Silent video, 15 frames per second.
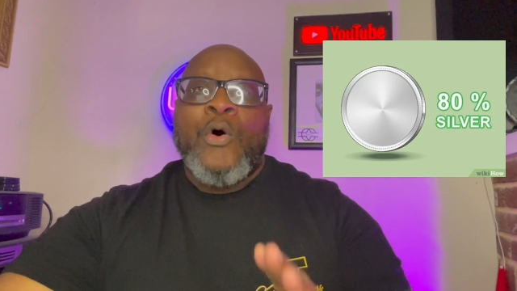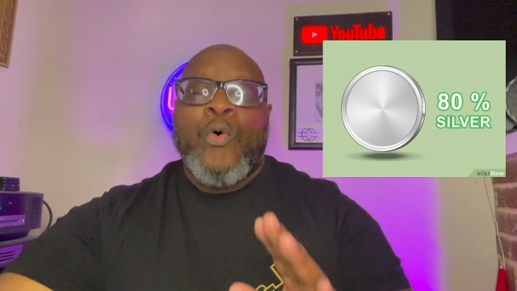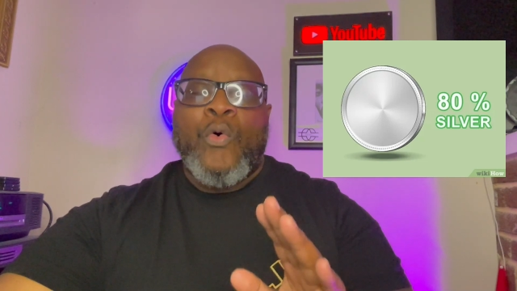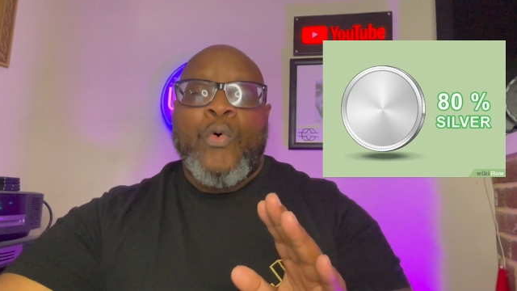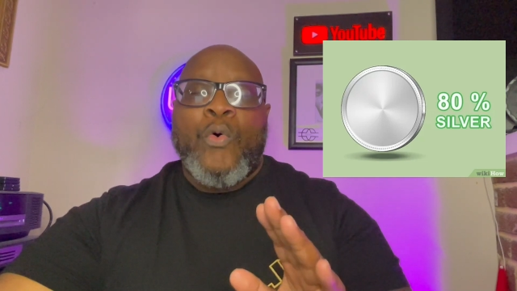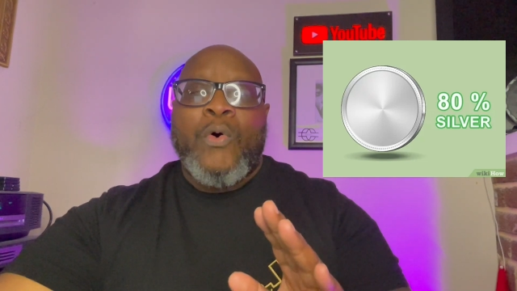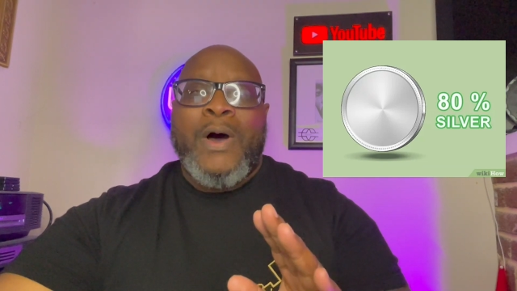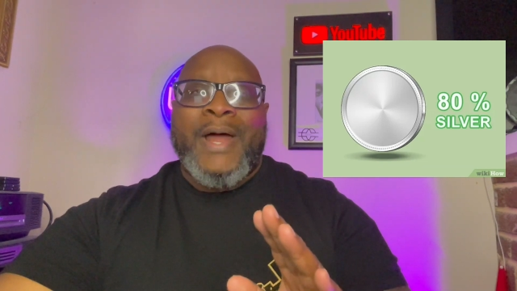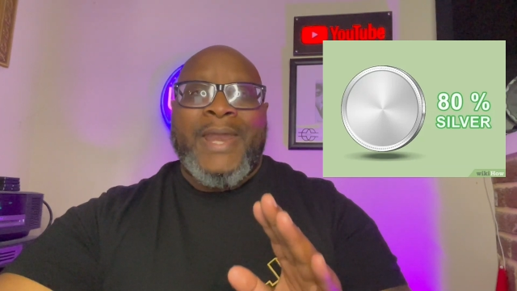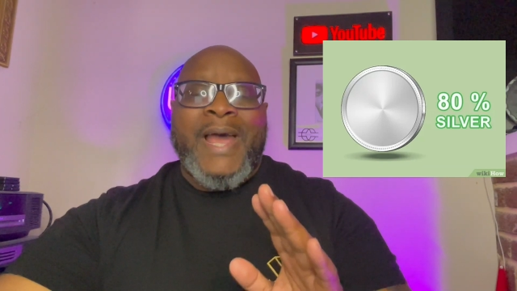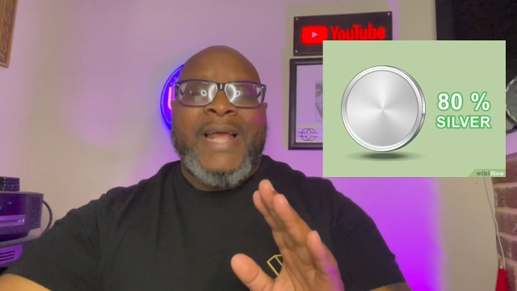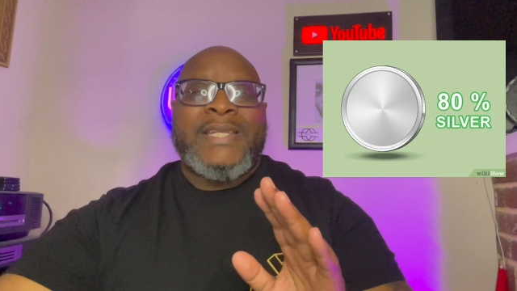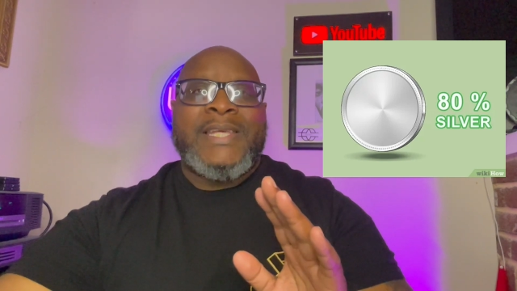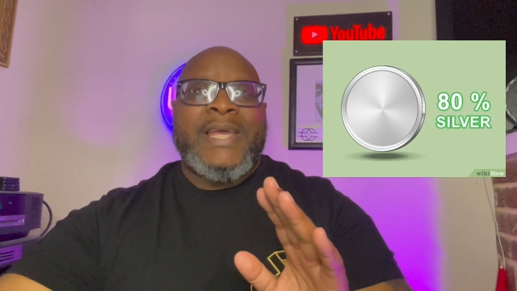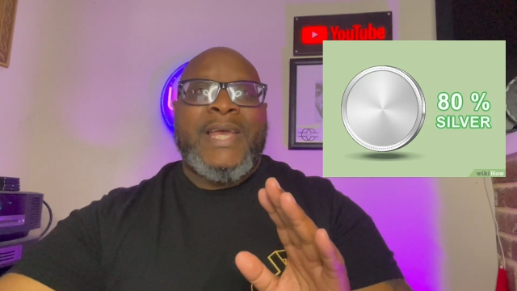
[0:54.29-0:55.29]
or a
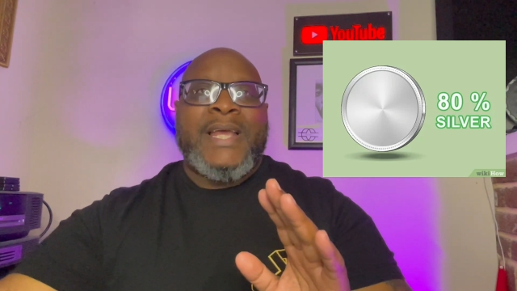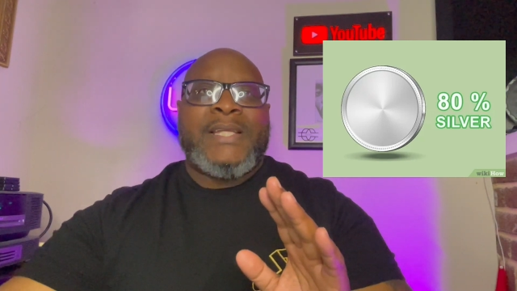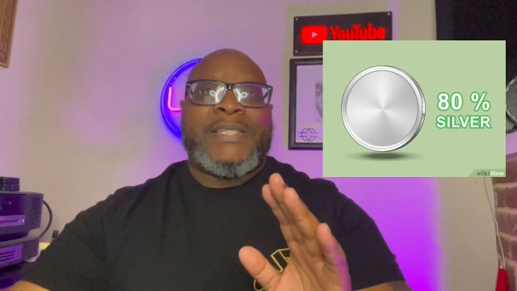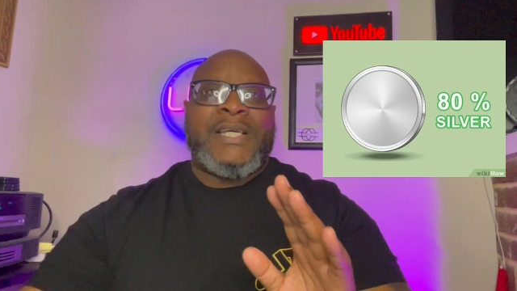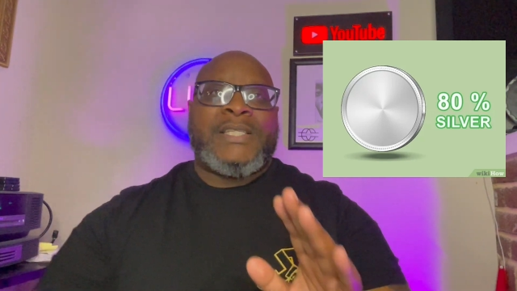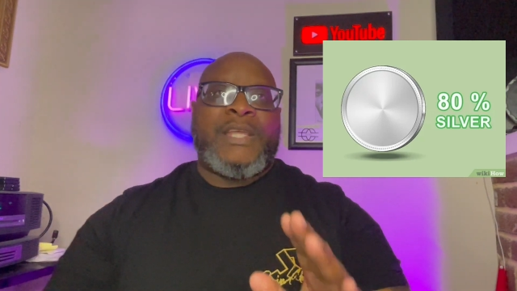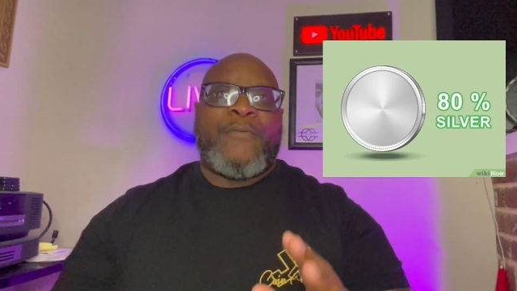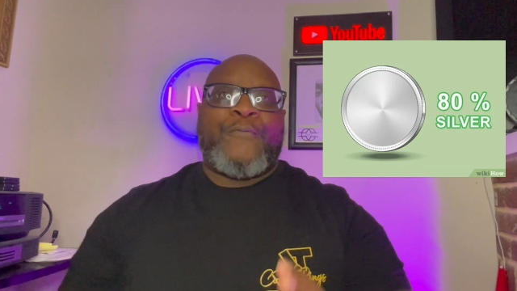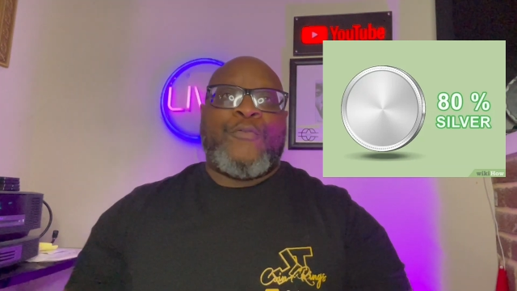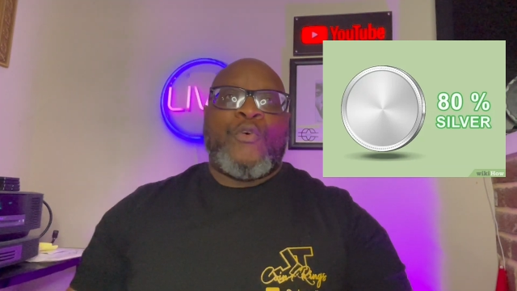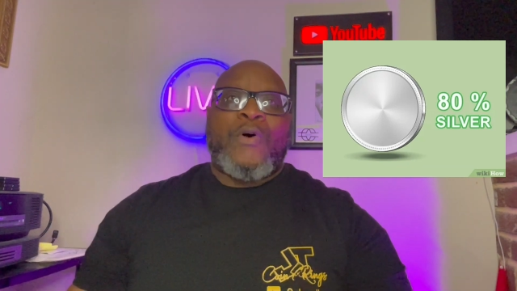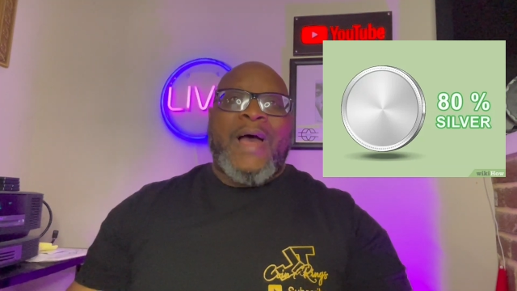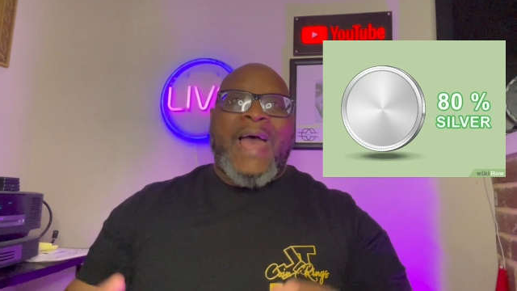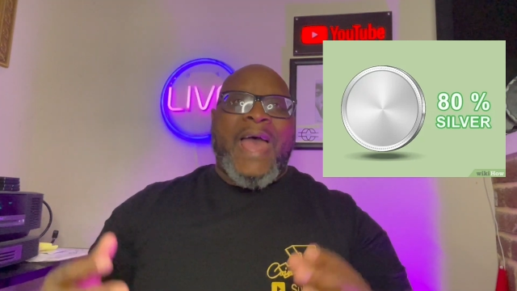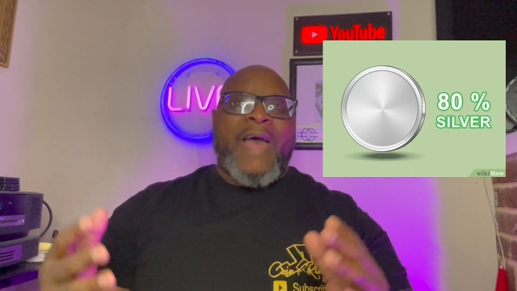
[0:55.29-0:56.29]

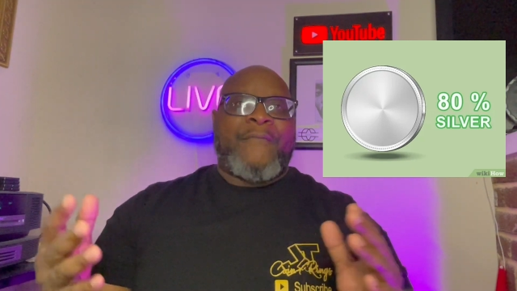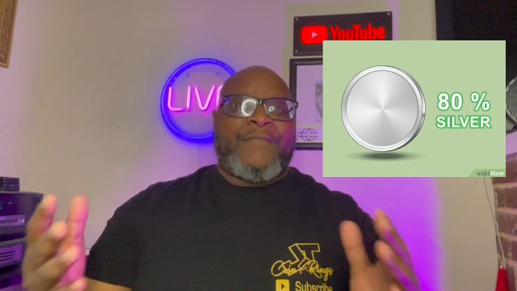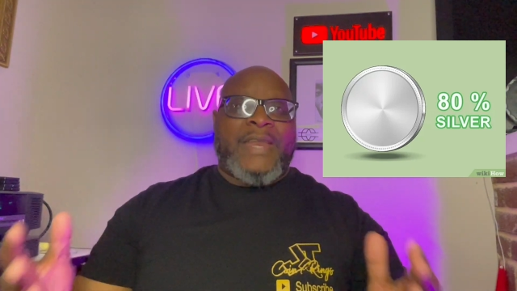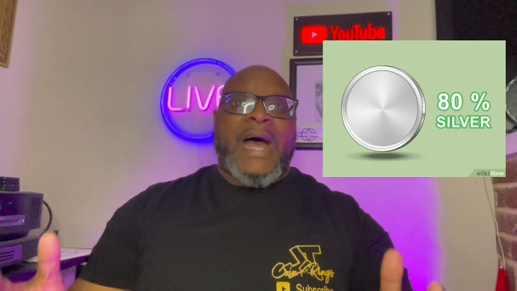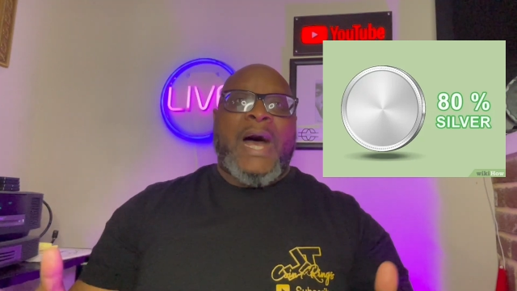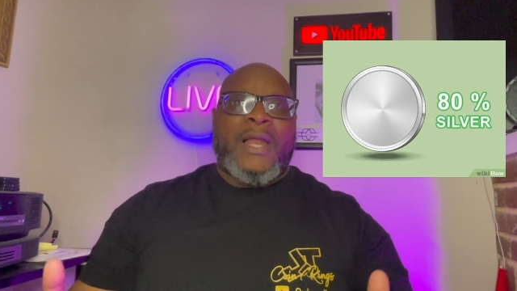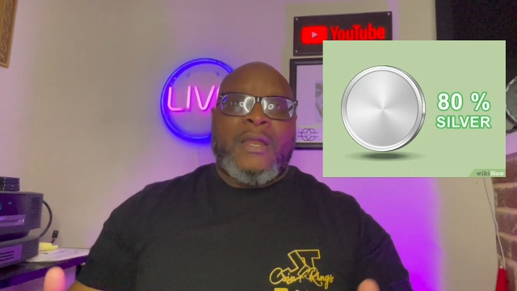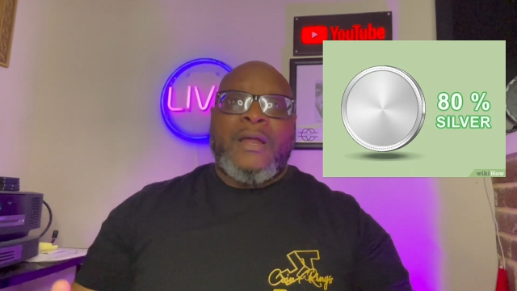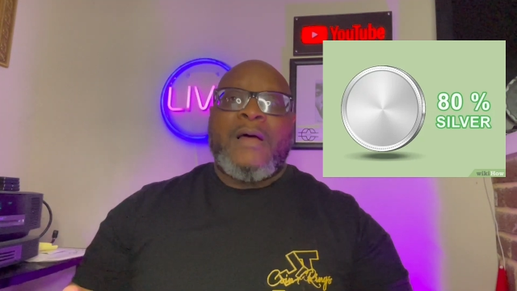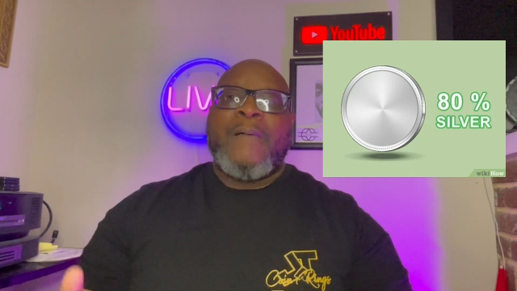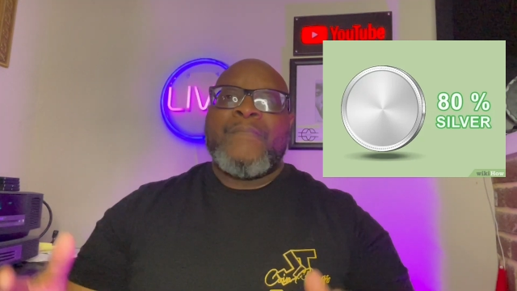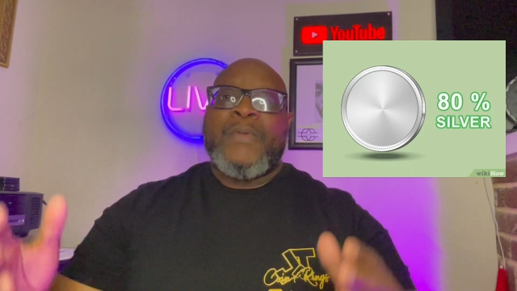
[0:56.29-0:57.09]
1964 half dollar,